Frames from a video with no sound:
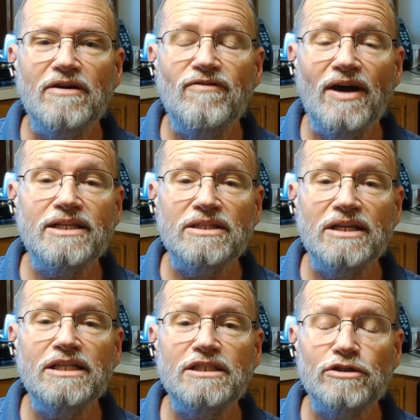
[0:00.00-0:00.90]
of
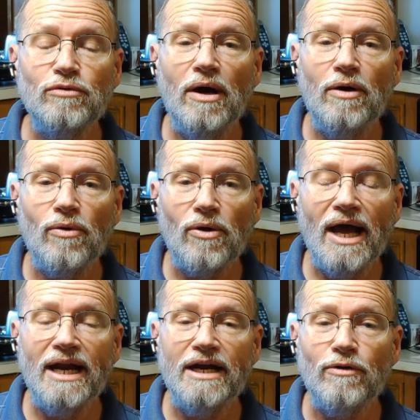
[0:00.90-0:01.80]
vaccinations while we're at it,